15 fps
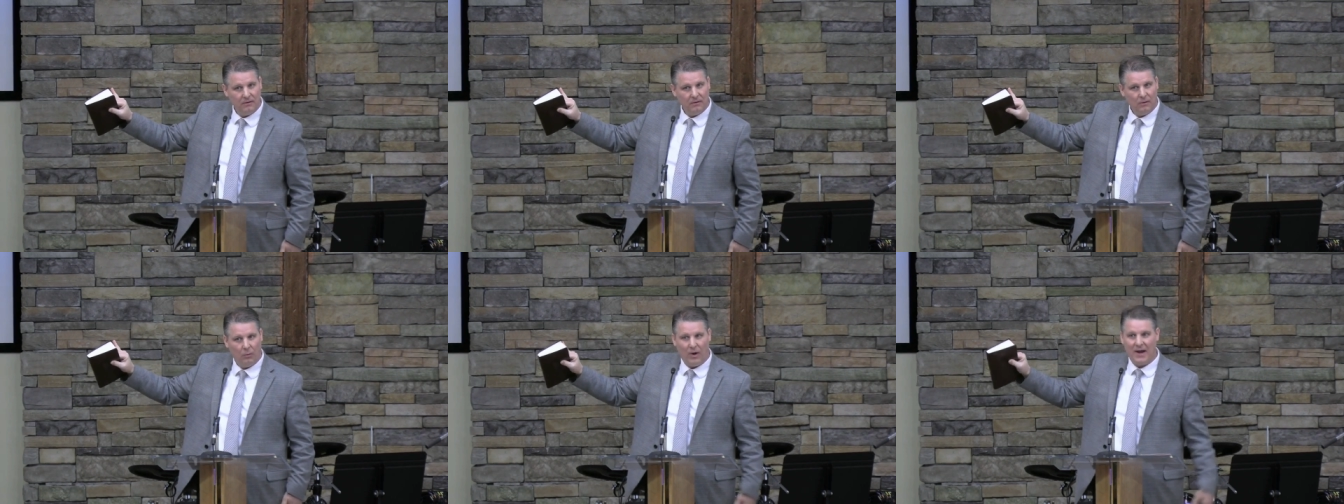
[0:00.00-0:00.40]

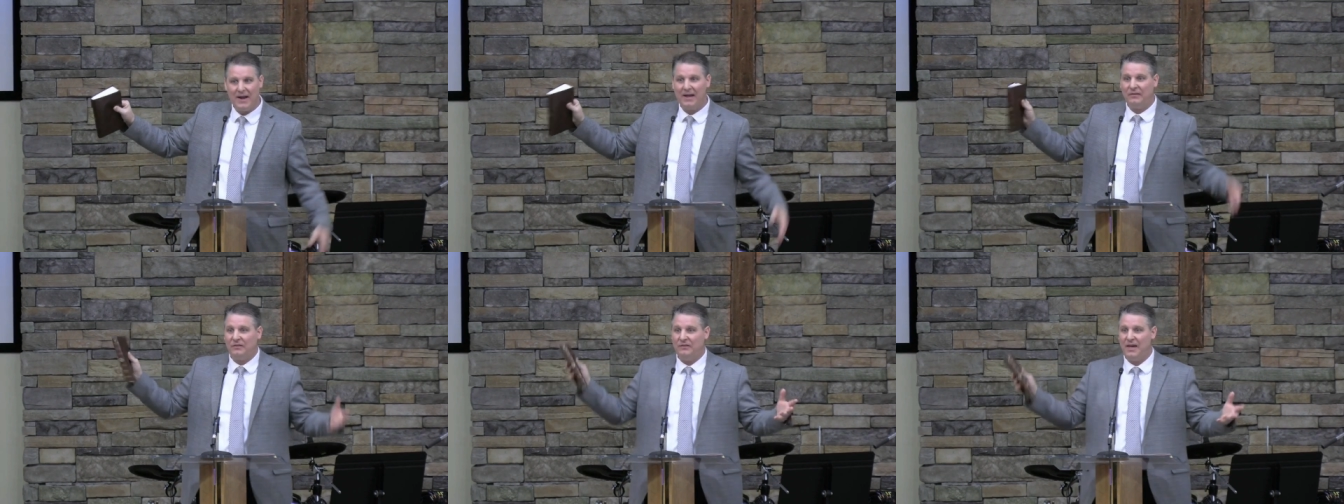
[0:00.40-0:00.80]
Why
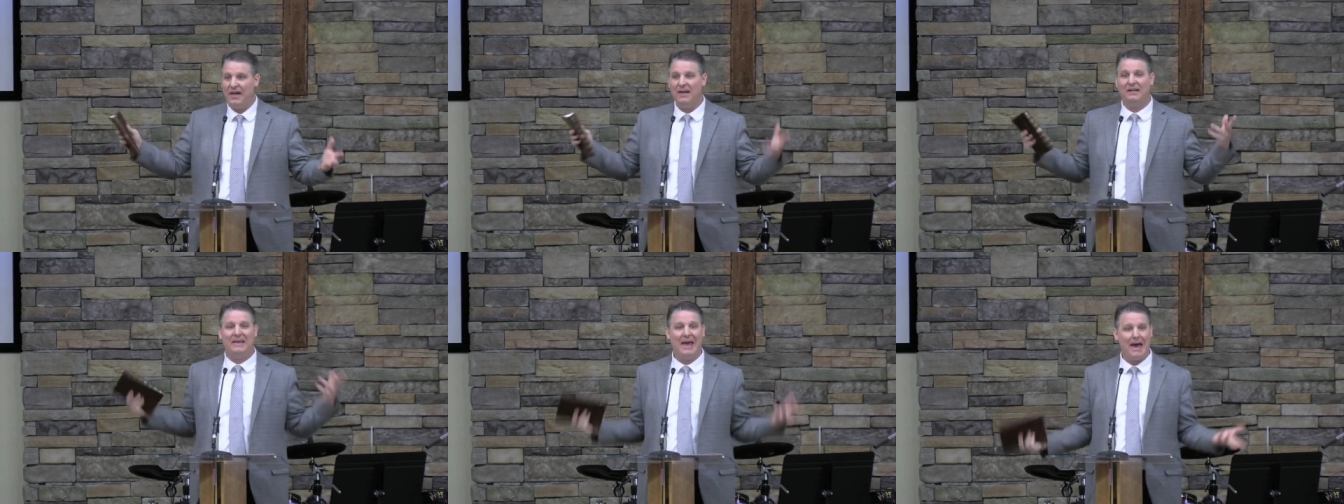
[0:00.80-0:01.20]
not stay
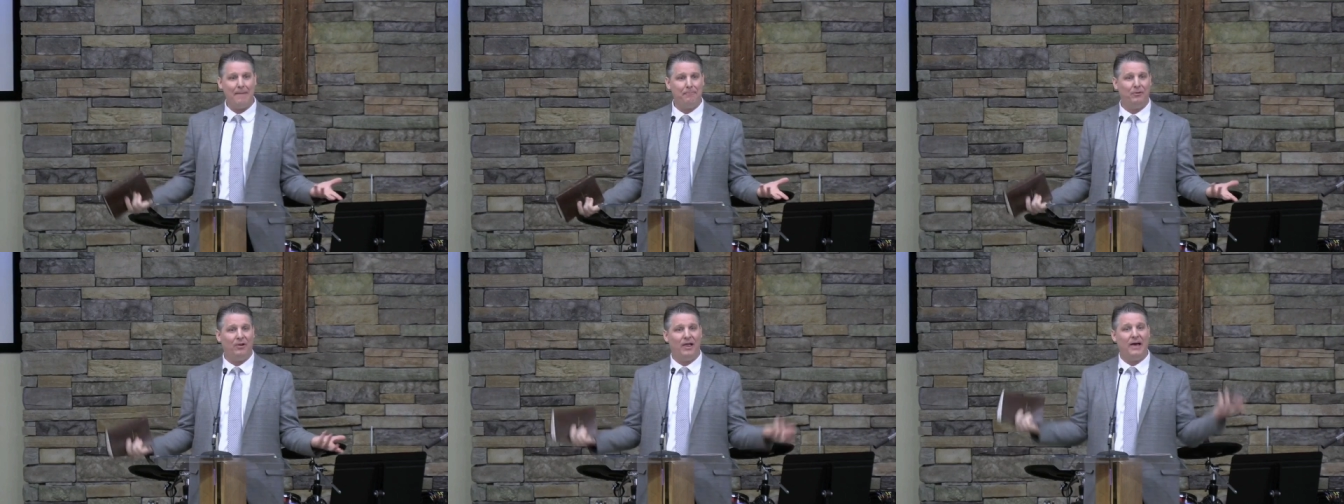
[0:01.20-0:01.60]
and
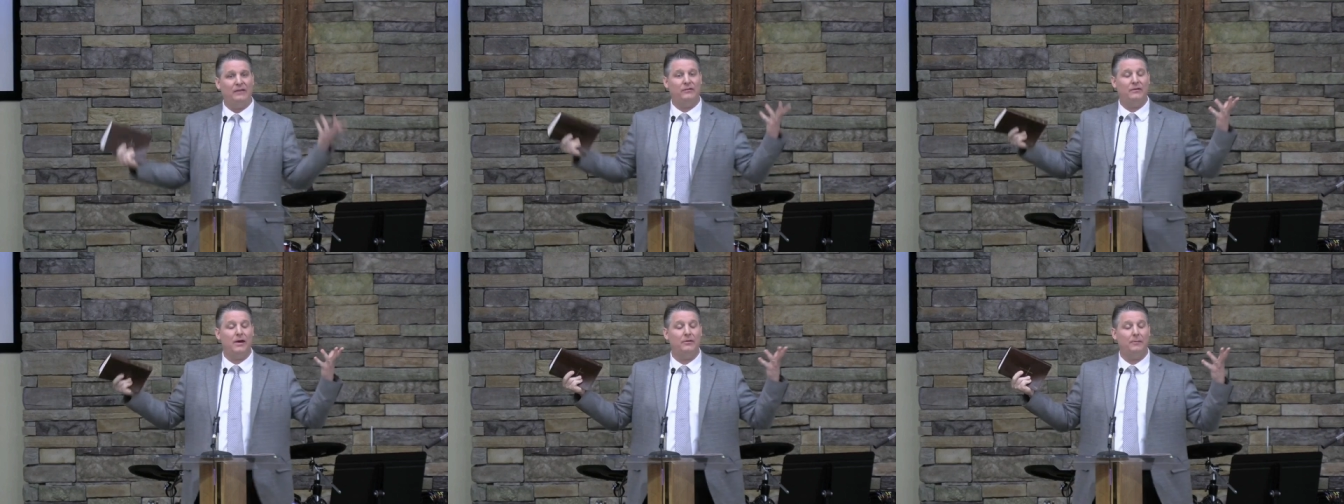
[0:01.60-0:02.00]

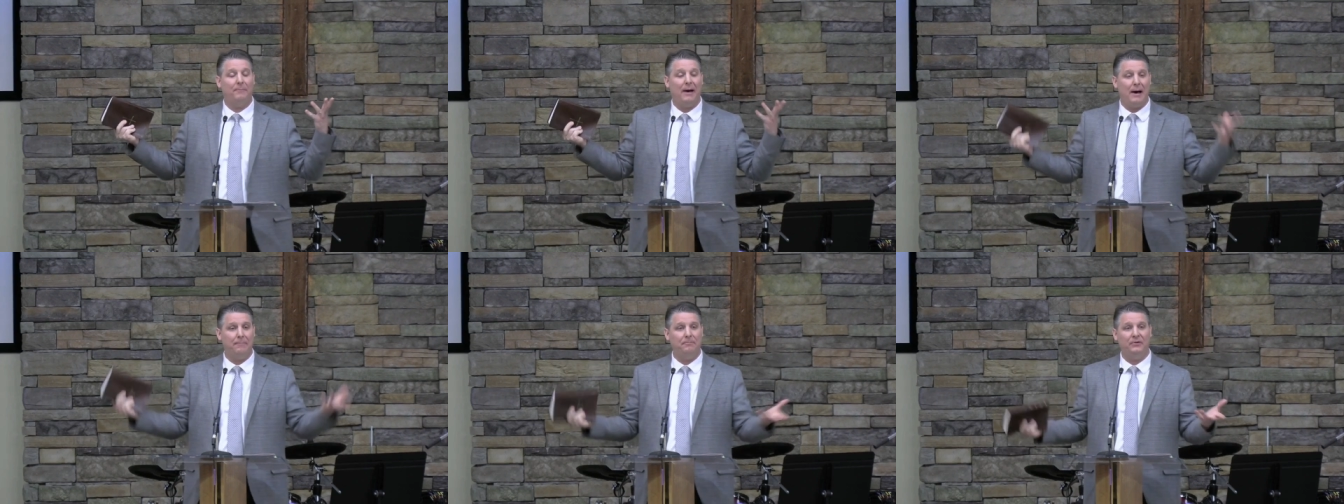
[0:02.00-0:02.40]
capitalize on the
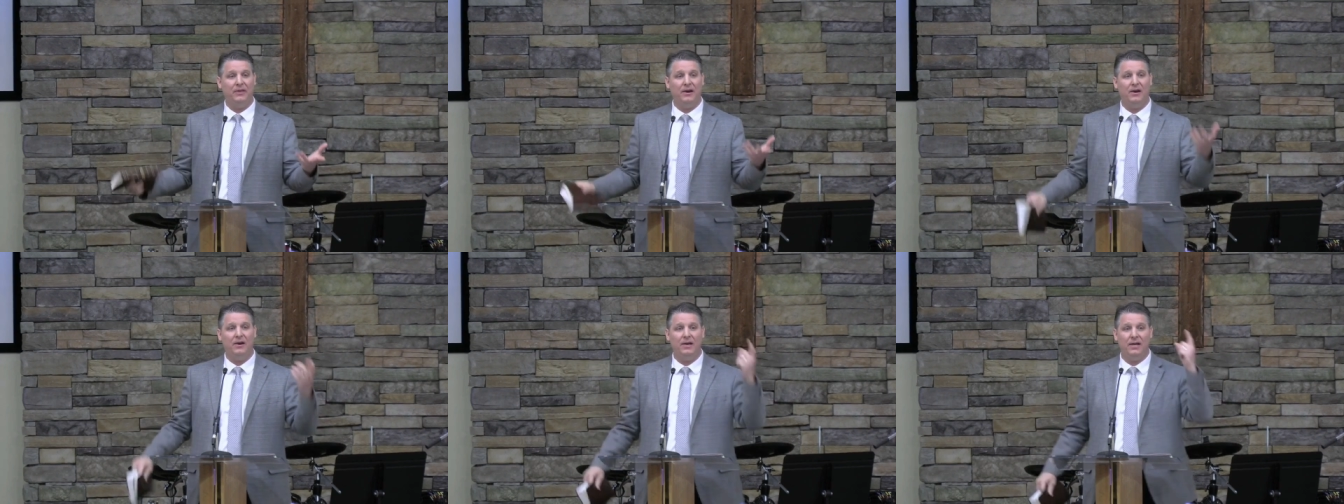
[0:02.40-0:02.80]

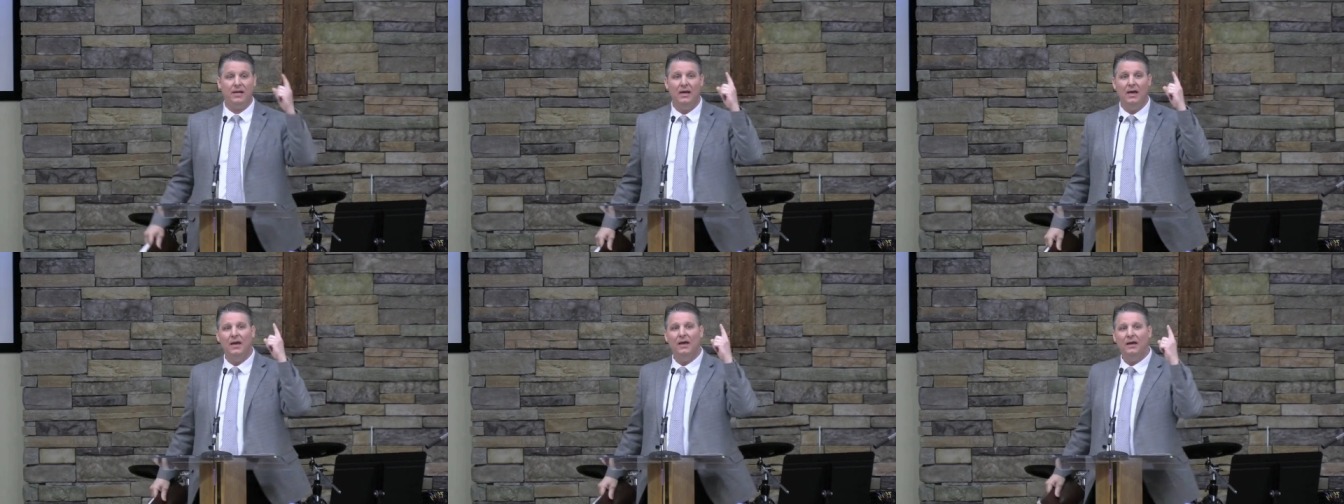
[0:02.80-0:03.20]
popularity?
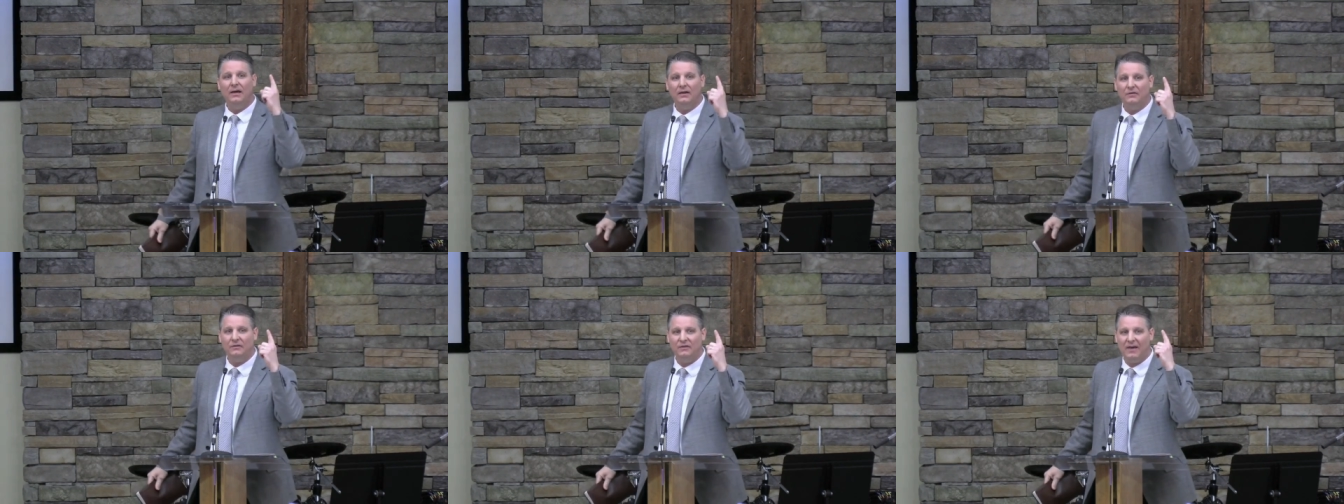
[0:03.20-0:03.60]

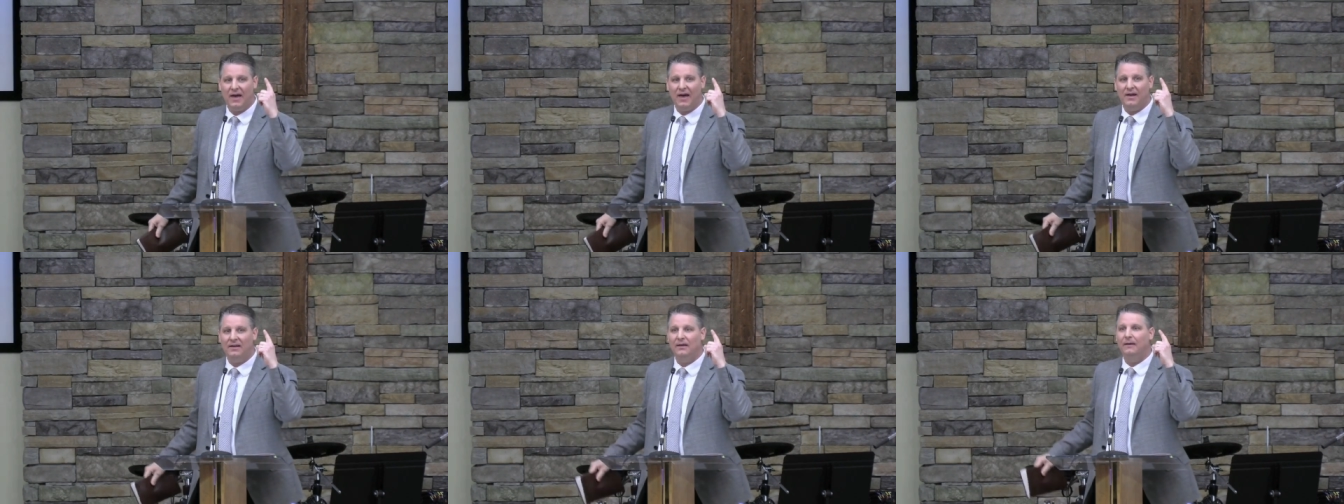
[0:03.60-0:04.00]
He
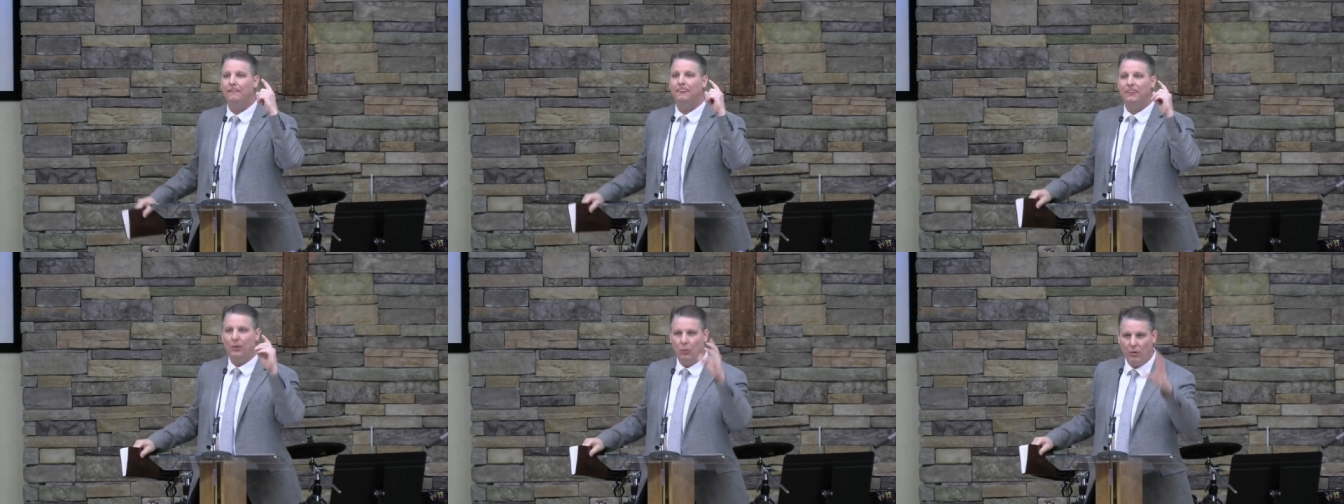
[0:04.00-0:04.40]
said
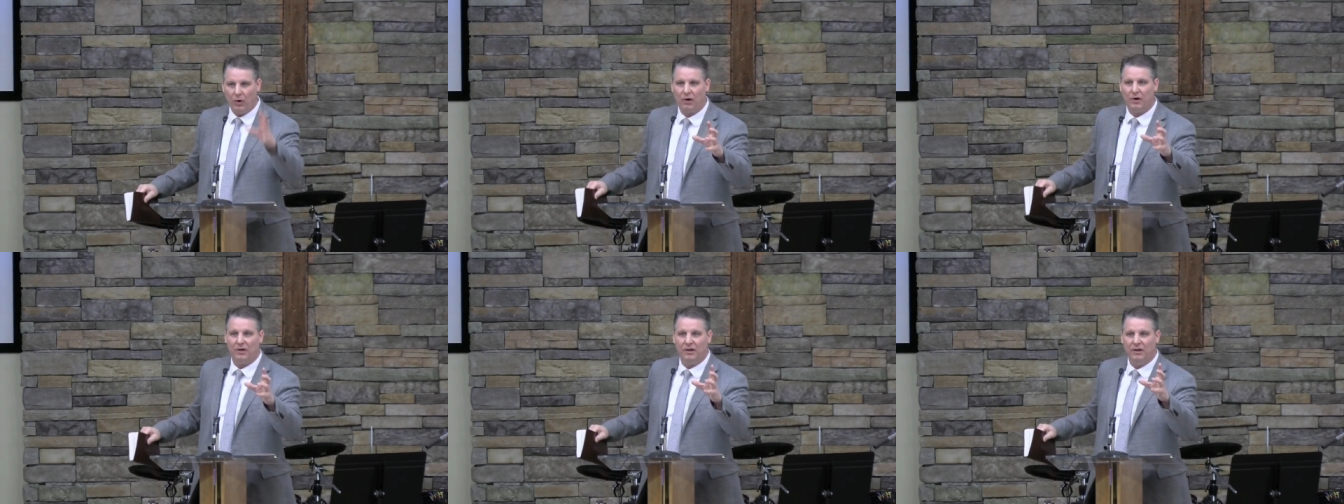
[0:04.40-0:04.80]
the
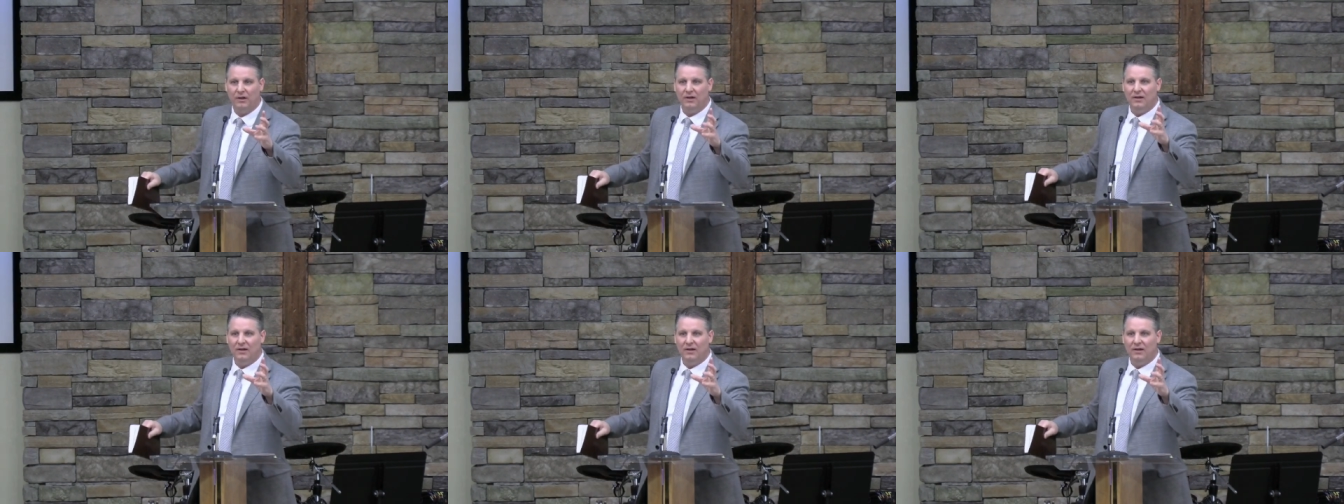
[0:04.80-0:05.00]
work